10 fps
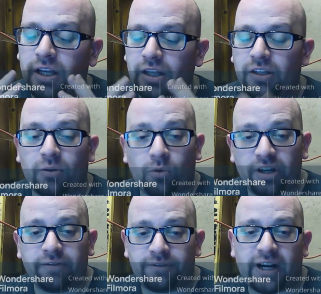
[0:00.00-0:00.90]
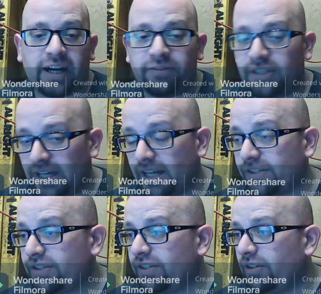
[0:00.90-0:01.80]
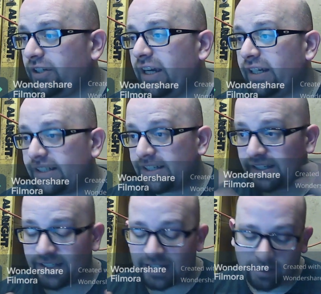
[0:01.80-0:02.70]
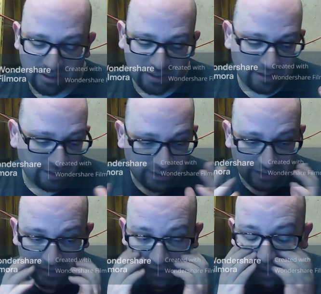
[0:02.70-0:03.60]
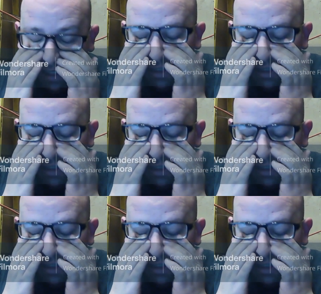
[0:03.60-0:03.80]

They're one and five, yes. Okay, it's six games into the season. I